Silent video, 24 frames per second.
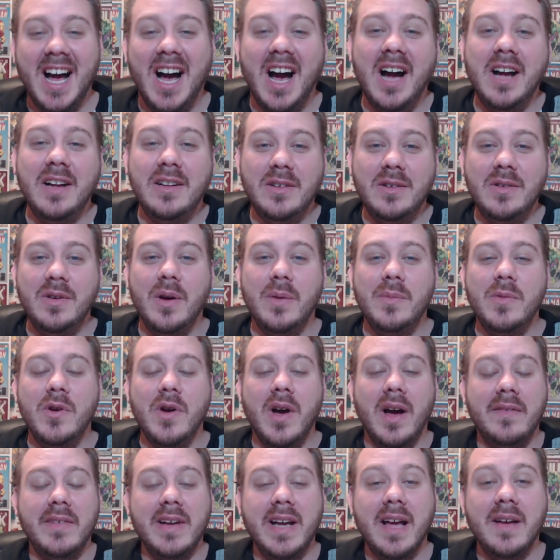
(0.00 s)
I do hope you're
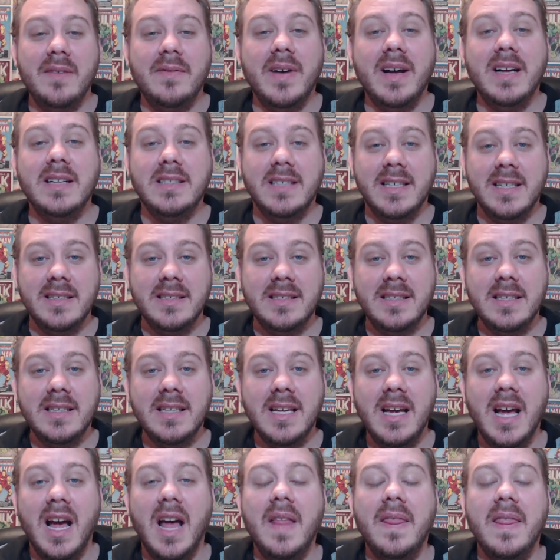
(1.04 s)
having a fantastic
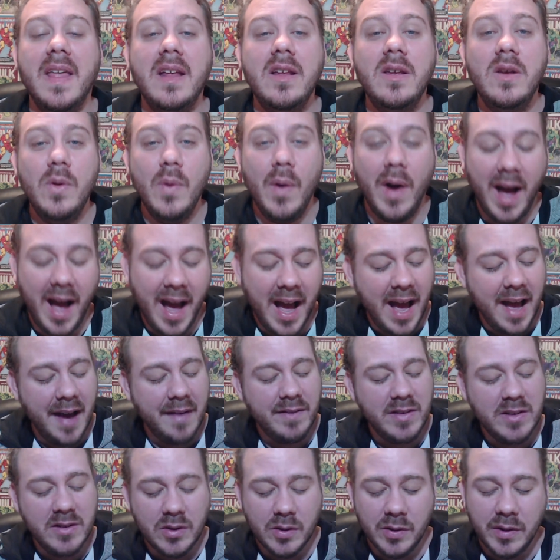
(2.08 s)
day and that you have
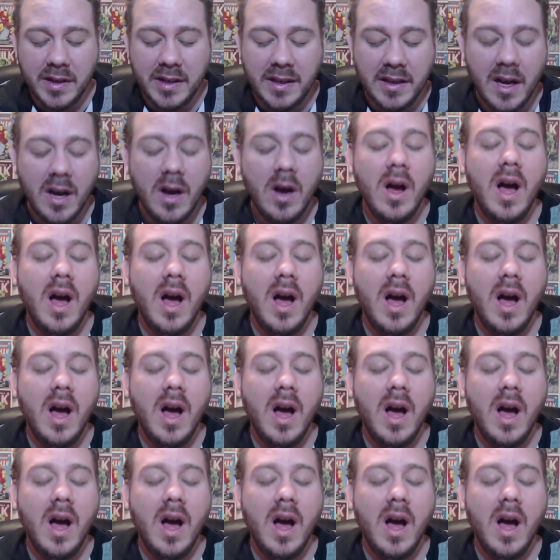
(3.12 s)
enjoyed